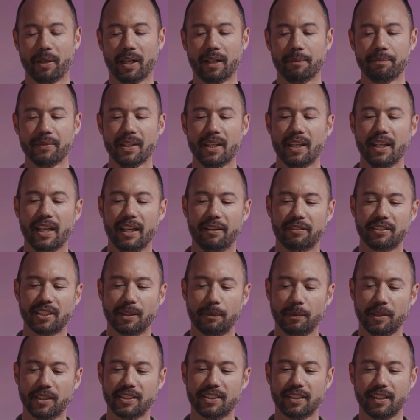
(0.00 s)
but if
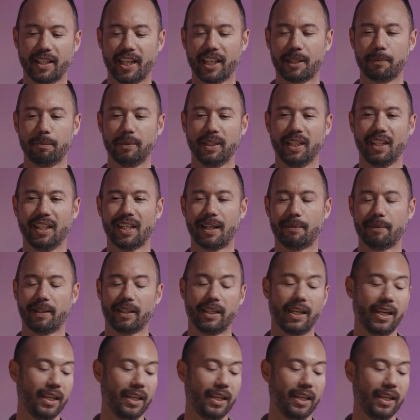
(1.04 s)
someone doesn't like me and I'm like,